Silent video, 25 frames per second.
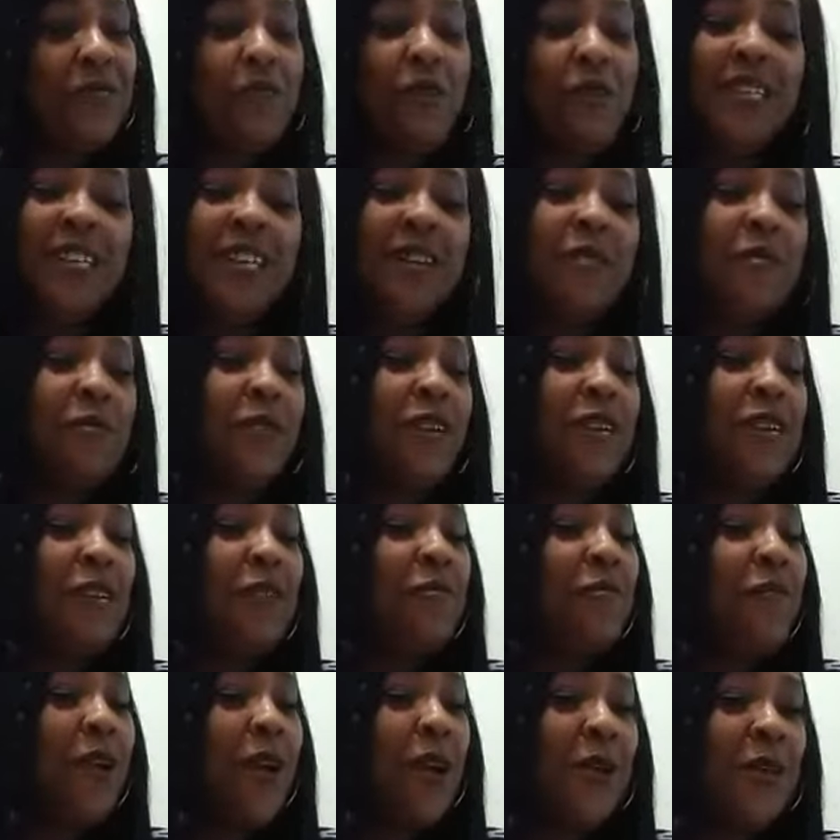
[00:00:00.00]
Well, then we
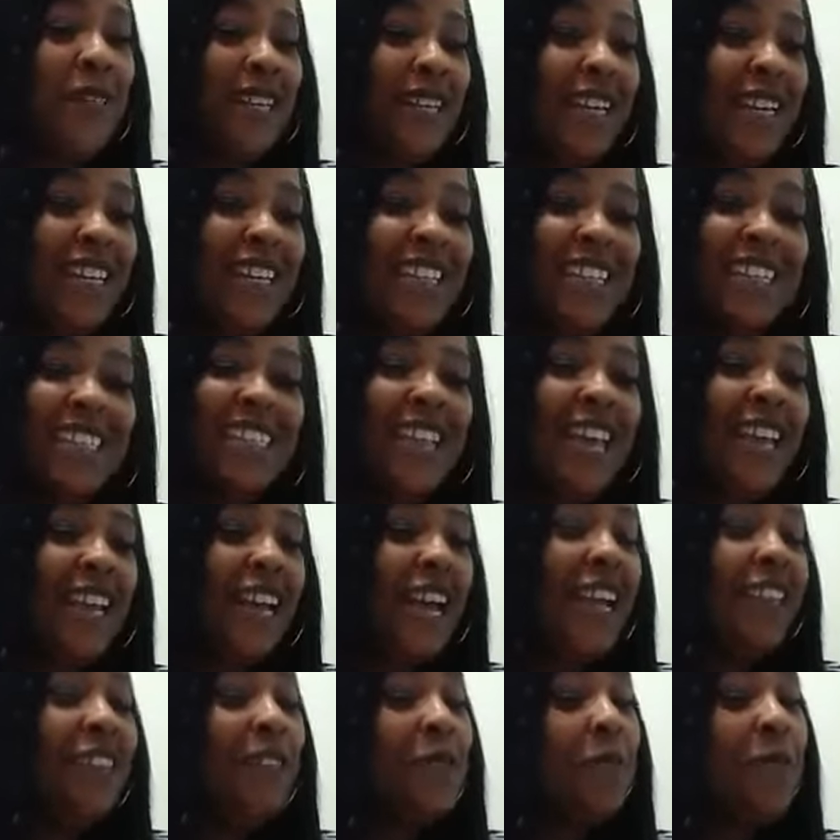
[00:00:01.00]
can work then, because I
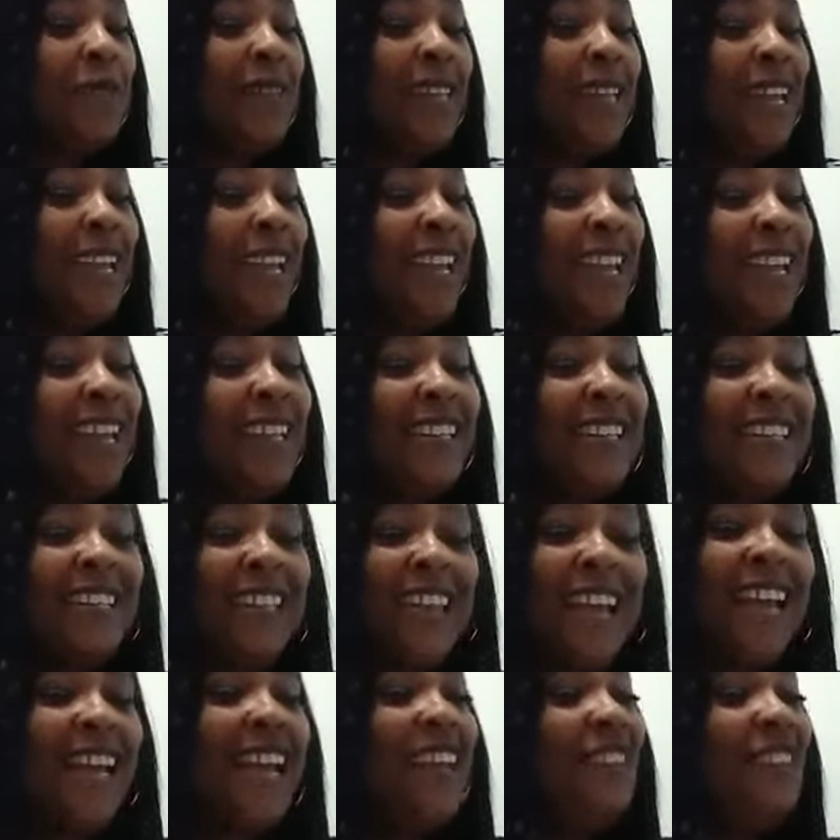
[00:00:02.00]
got the plan and
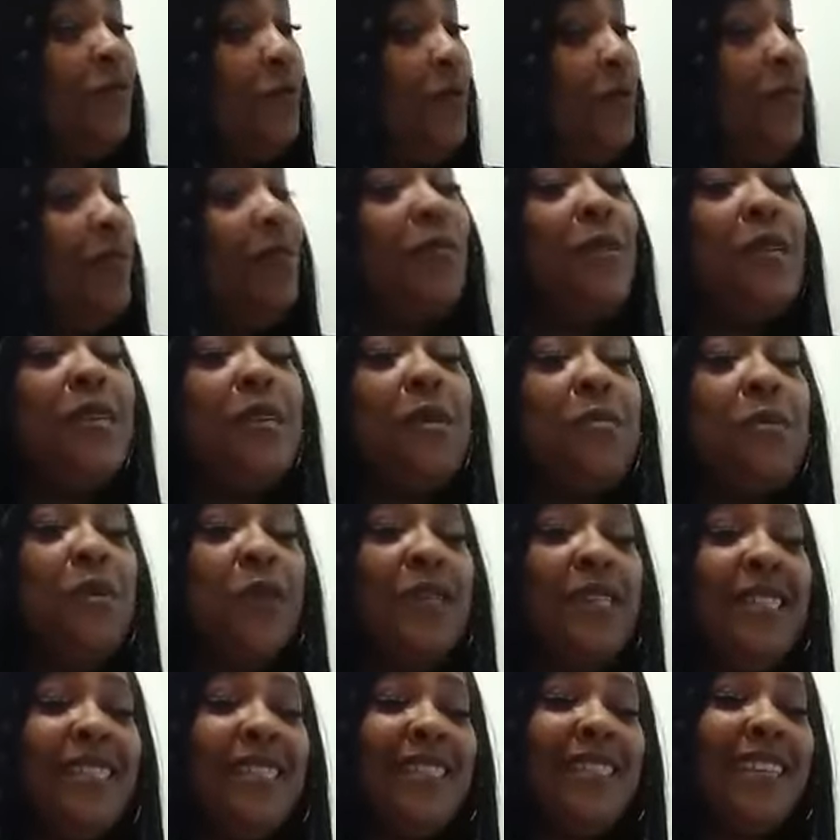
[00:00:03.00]
we can
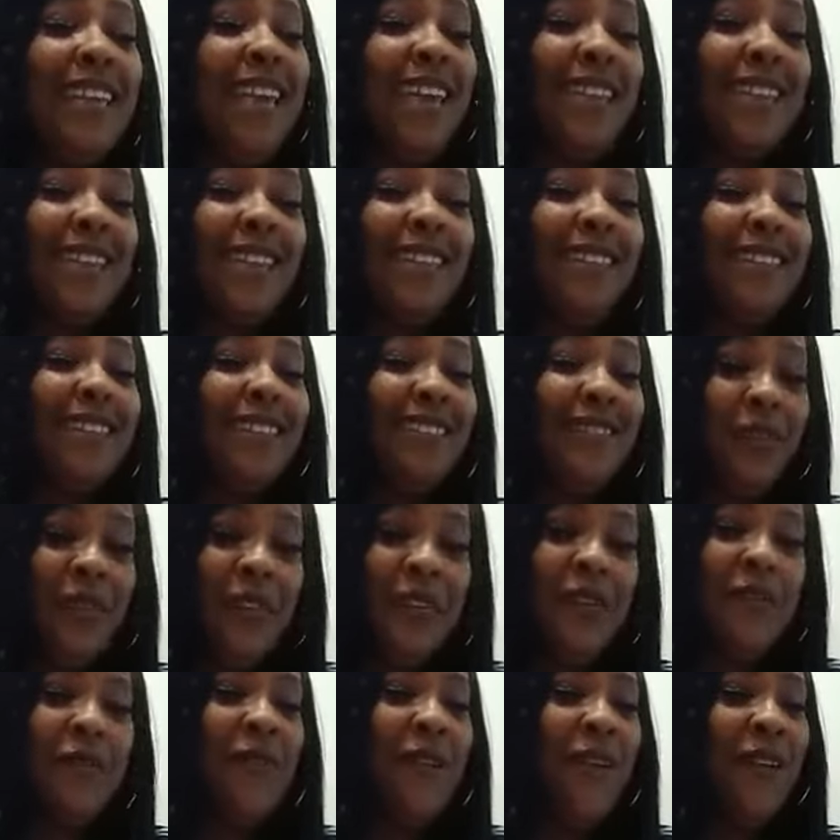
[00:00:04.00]
put it together. We
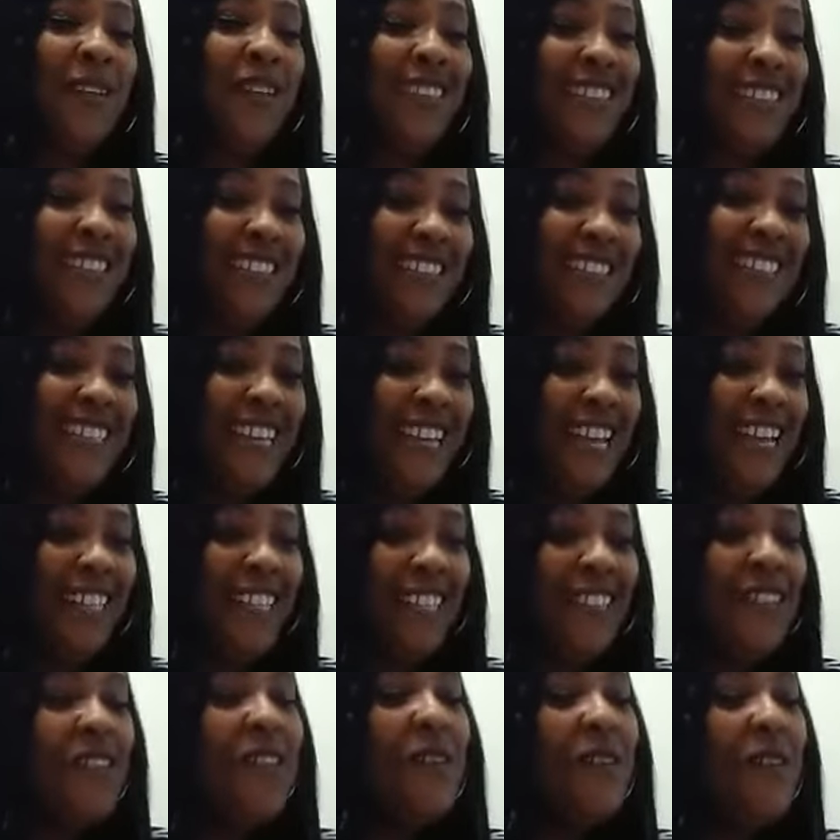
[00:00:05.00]
can work, okay?
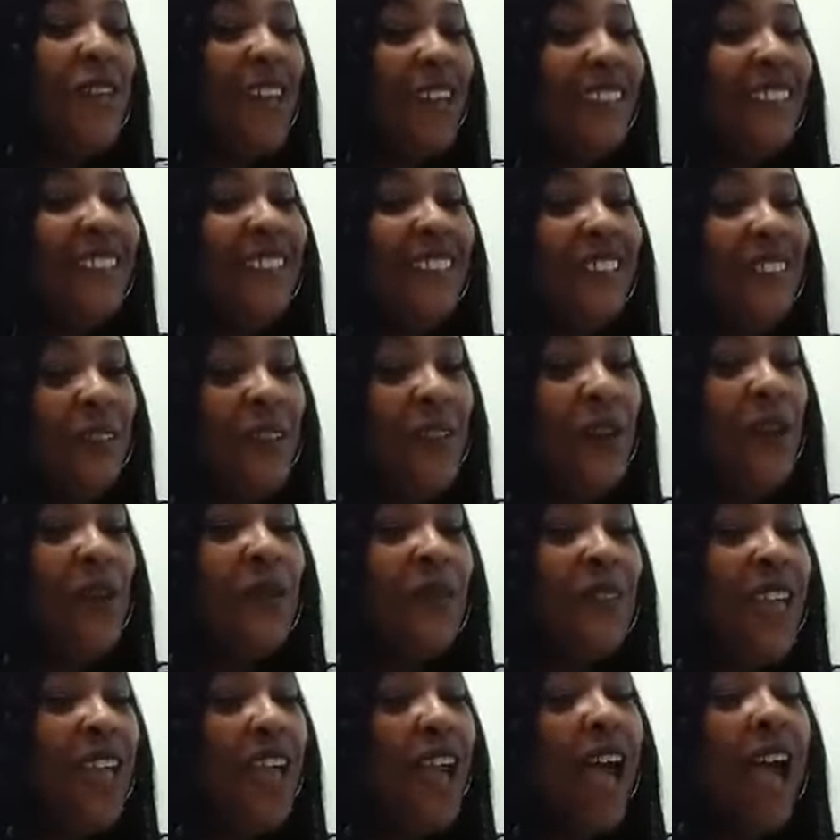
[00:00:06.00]

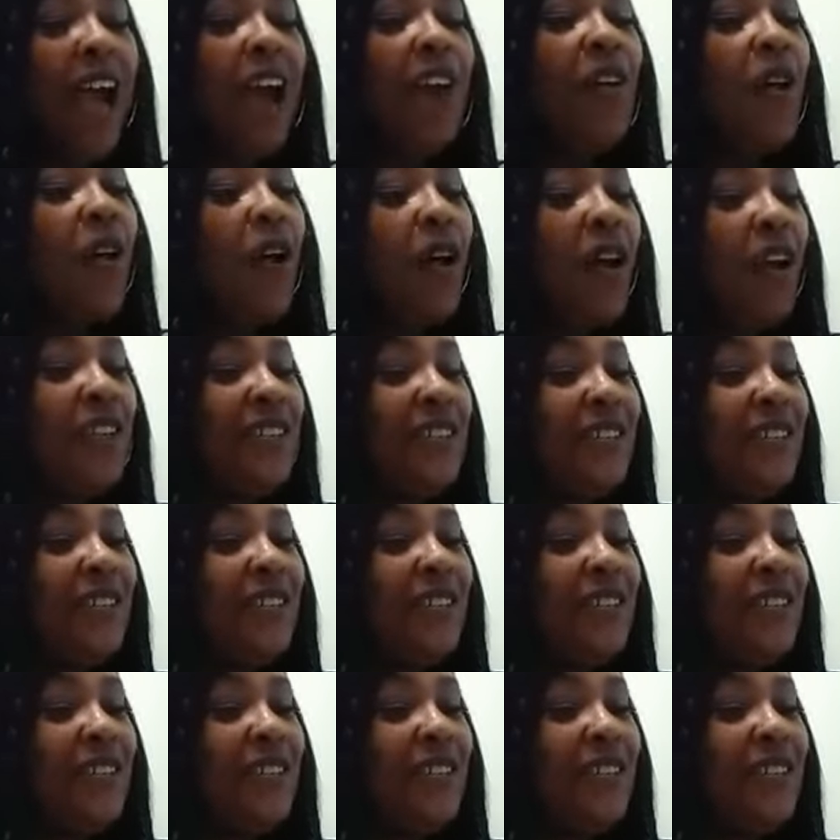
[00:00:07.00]
I'll call you.